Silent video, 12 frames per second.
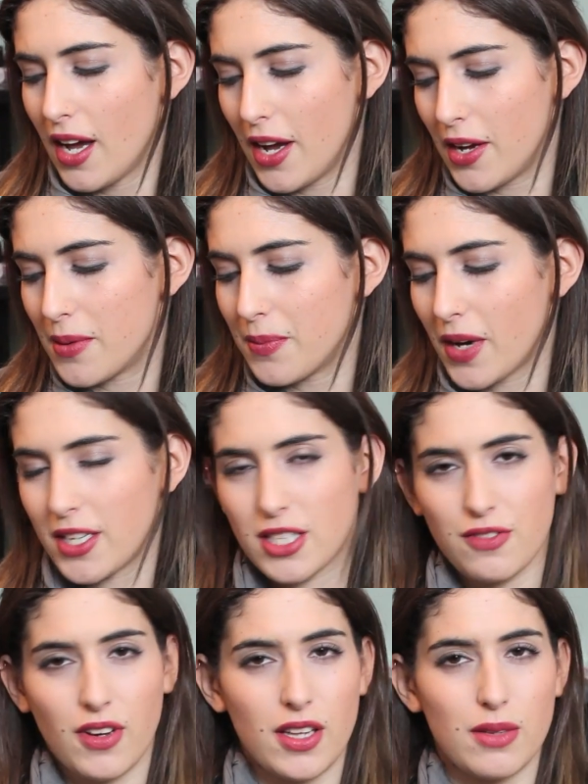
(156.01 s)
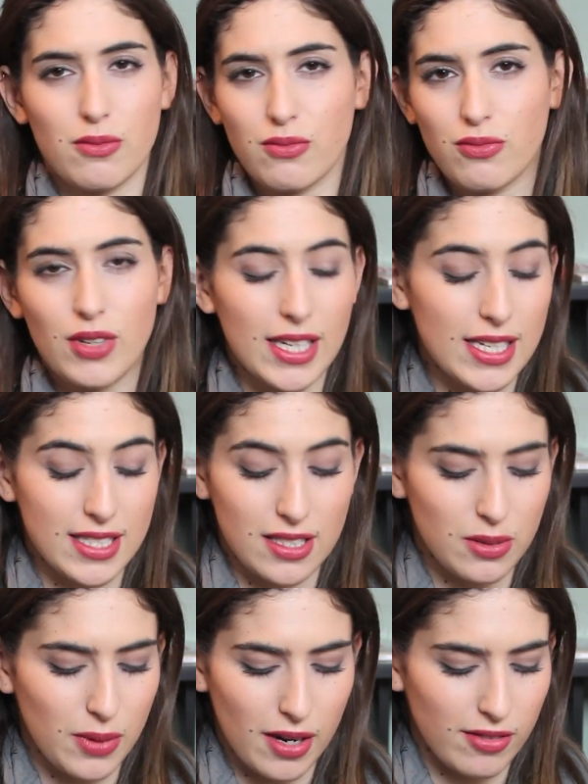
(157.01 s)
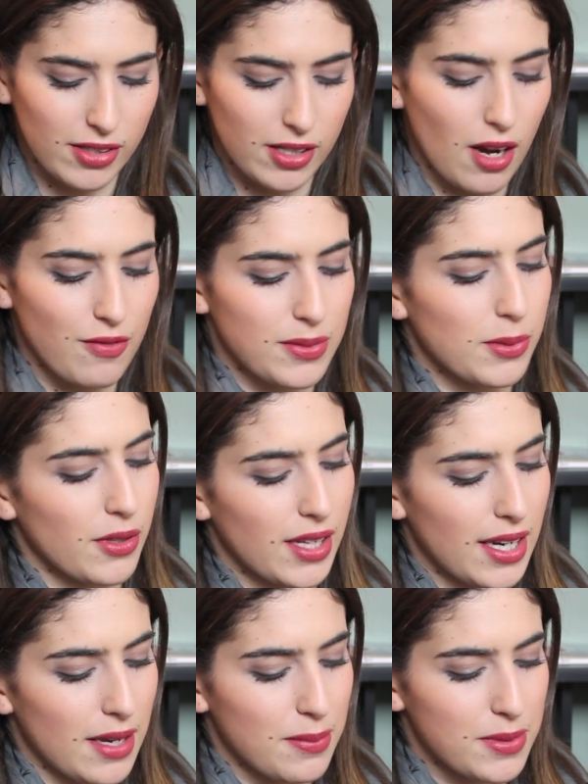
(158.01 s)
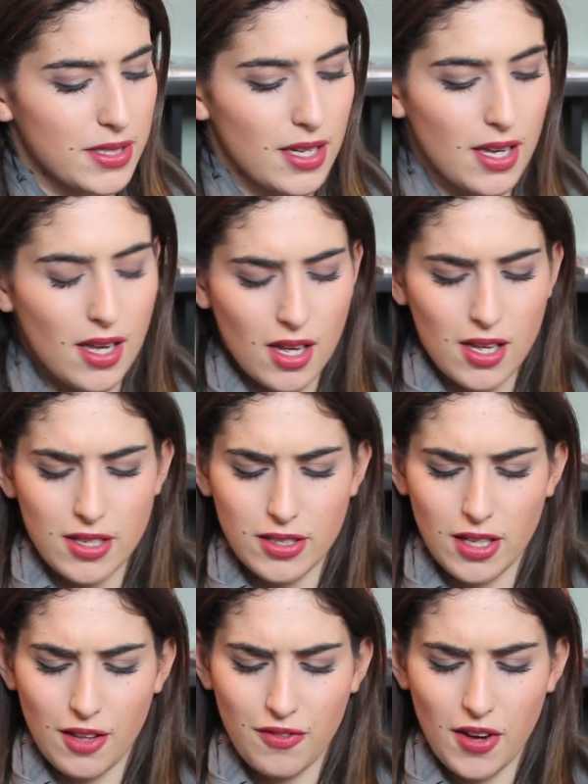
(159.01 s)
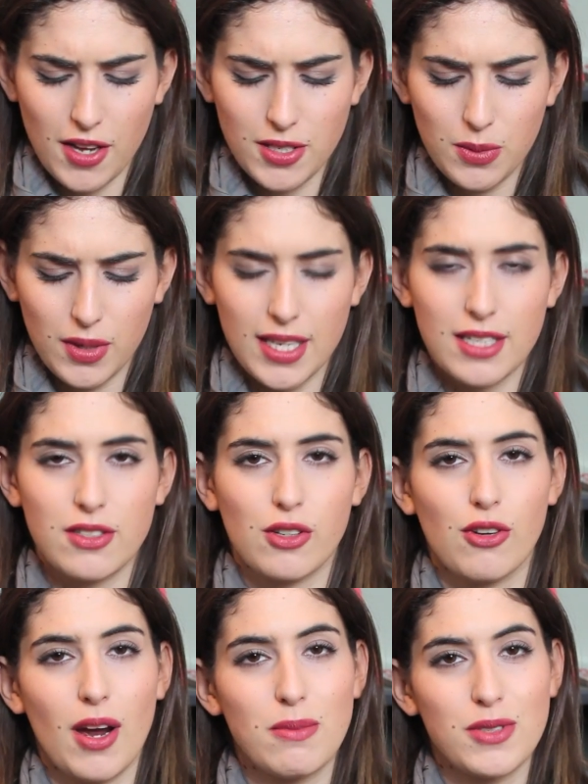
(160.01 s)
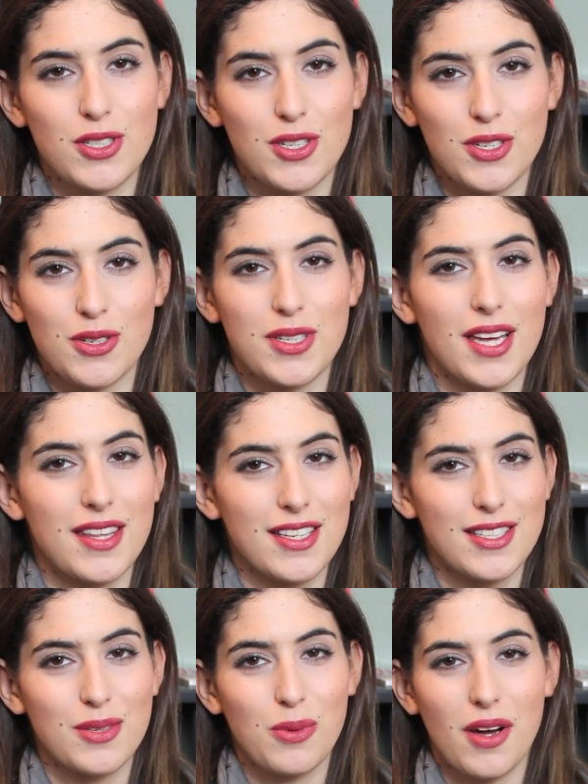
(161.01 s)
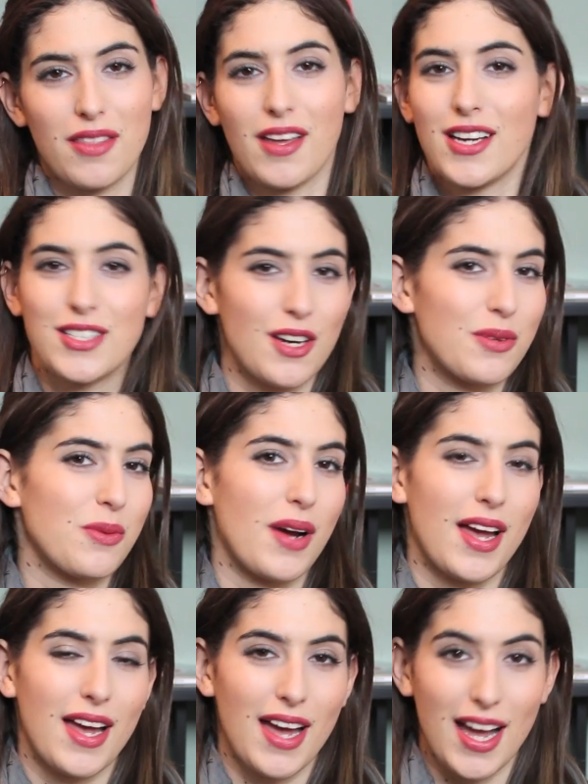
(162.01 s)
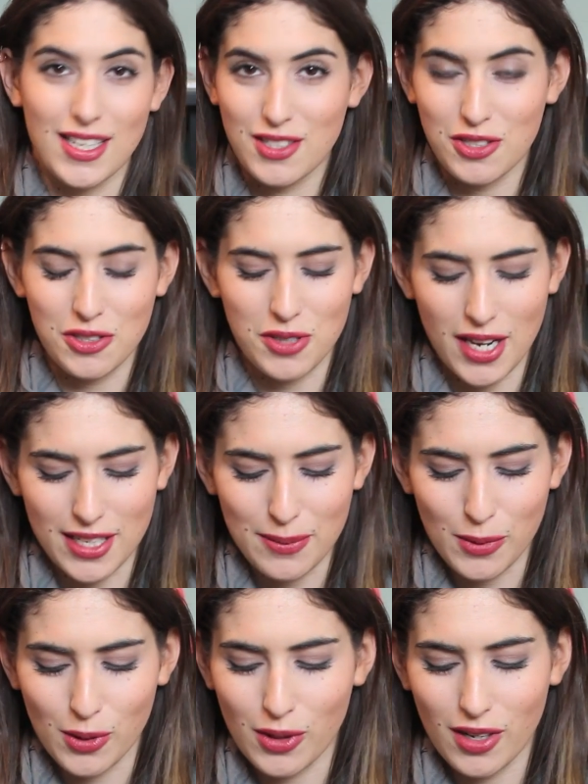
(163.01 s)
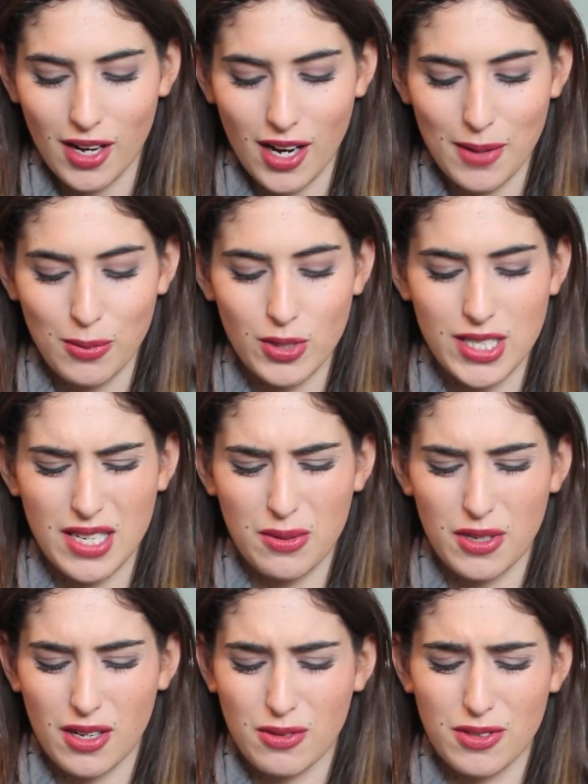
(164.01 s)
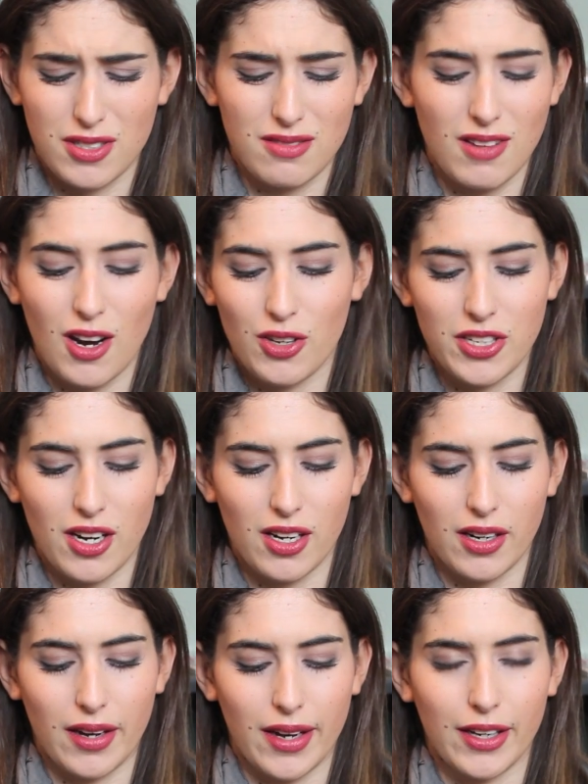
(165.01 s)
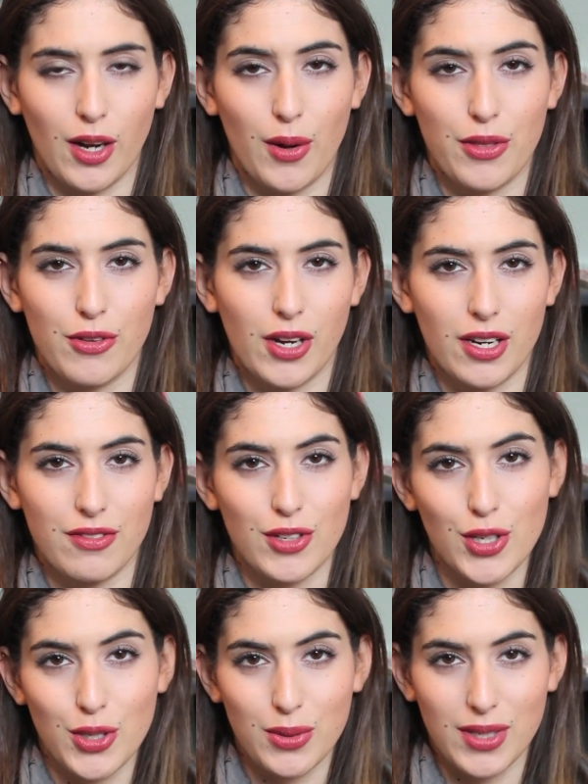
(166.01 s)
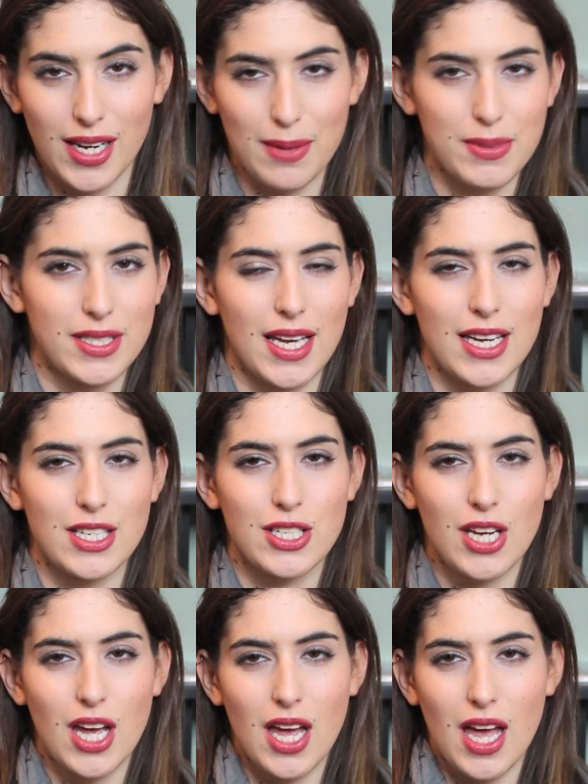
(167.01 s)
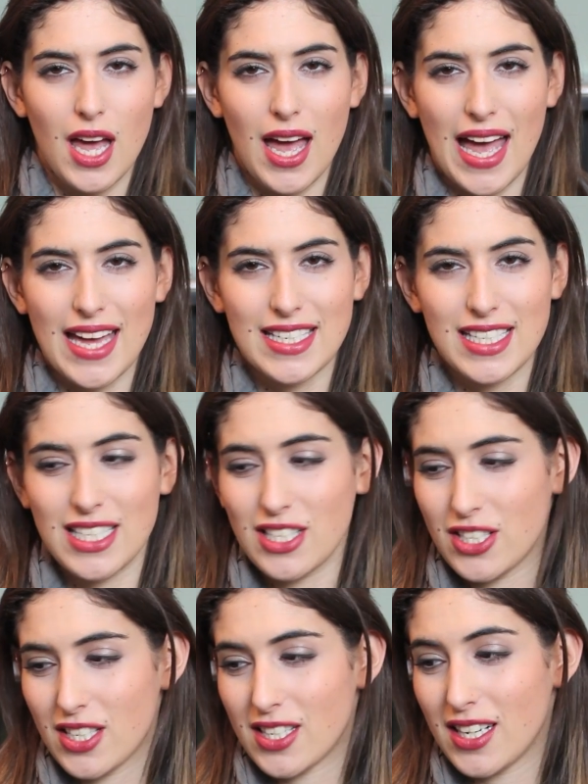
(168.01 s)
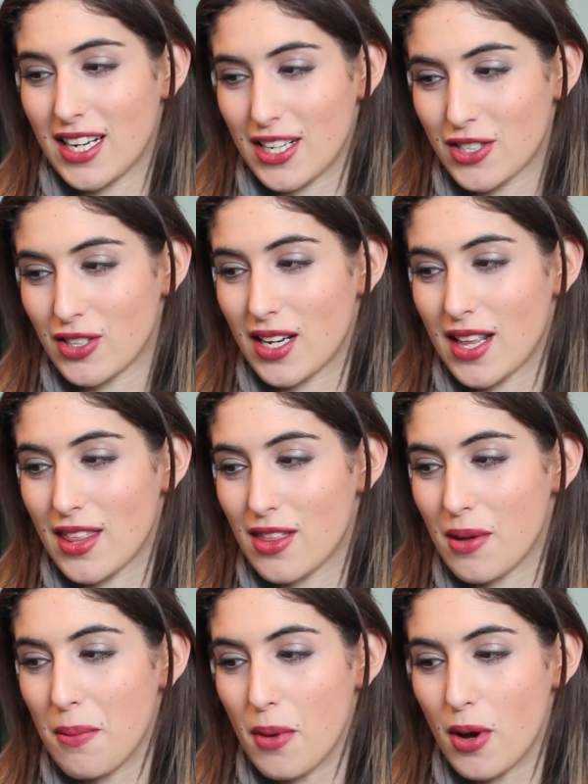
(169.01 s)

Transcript: I just find them really easy to wear and comfortable on the lips. So the first one is Creme de Nude, and this is one that I don't wear at all anymore. I bought it when I was a lot younger and going through kind of a nude lip stage, and it's just literally the